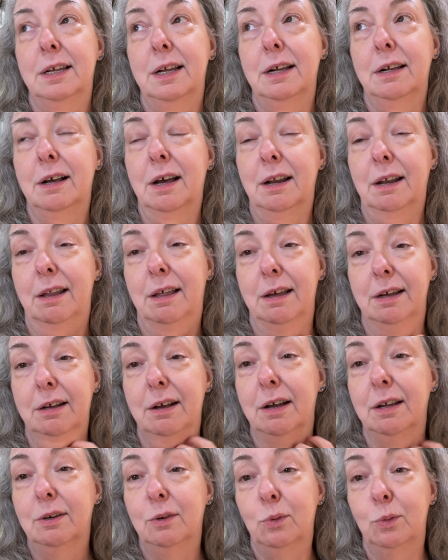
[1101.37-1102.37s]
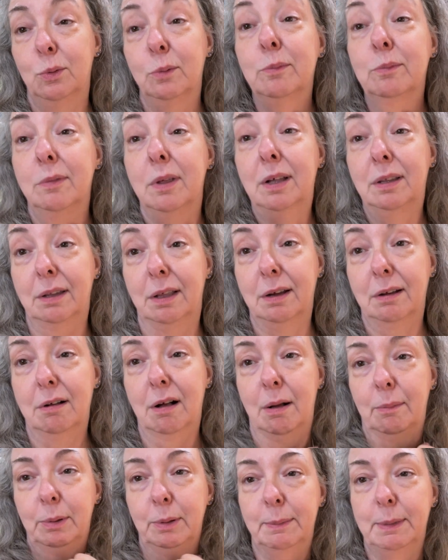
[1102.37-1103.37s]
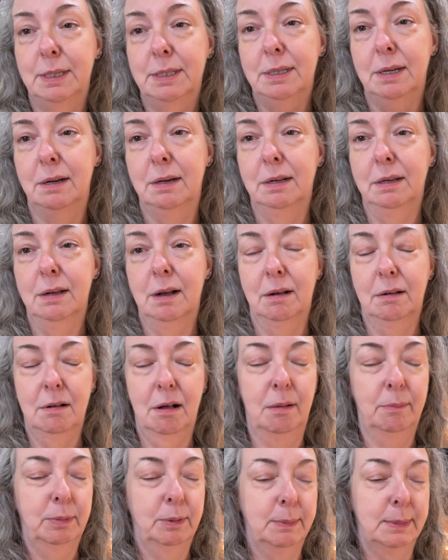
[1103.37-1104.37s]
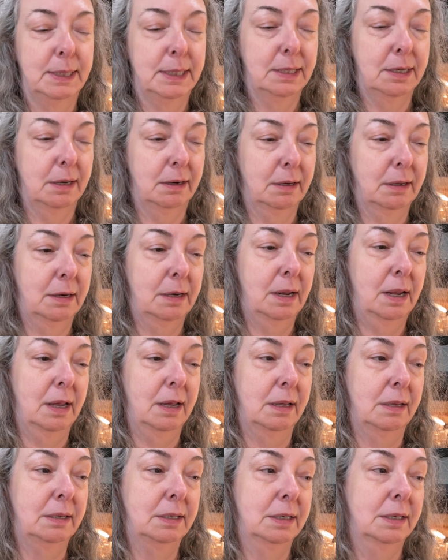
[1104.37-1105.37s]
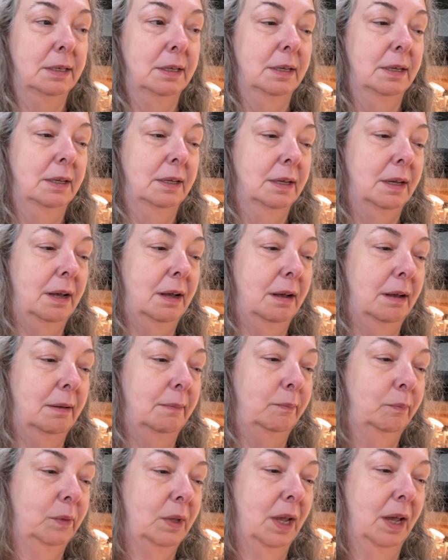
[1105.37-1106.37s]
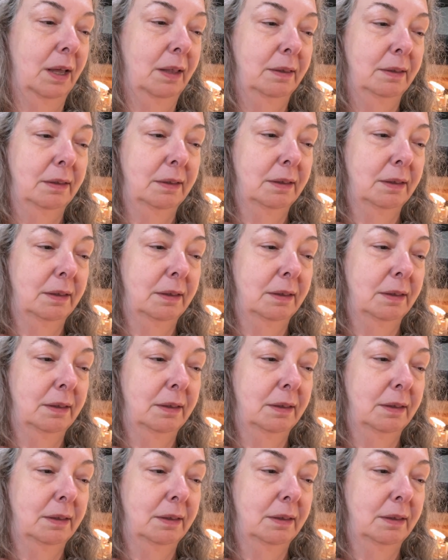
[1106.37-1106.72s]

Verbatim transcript: got a lot, got a lot of compliments on it, got complimented on it, and Um, yeah,